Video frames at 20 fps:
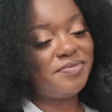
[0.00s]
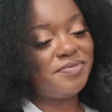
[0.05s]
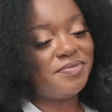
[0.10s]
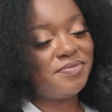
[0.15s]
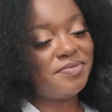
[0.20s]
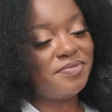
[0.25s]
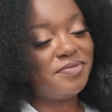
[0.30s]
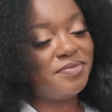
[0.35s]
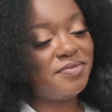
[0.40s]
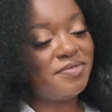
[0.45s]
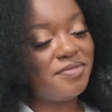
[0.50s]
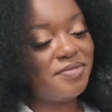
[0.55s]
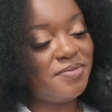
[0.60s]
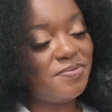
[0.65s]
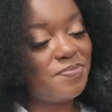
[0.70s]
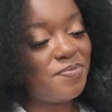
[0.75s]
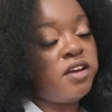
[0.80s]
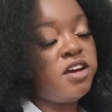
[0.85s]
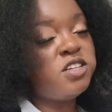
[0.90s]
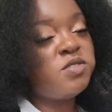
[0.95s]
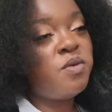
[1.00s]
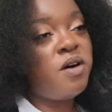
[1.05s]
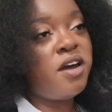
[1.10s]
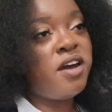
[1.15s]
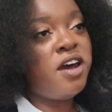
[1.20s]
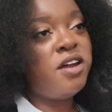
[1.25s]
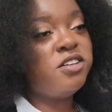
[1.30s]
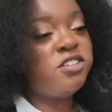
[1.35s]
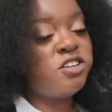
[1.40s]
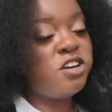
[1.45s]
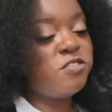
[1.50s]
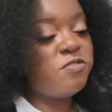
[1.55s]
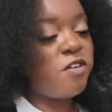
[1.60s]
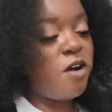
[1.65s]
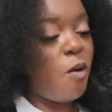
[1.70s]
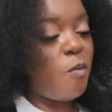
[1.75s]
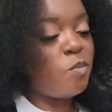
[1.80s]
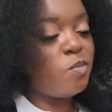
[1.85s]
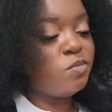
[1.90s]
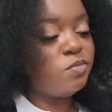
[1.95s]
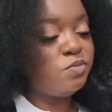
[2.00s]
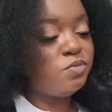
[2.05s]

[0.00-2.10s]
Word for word: You did. That's where I got the shirt from.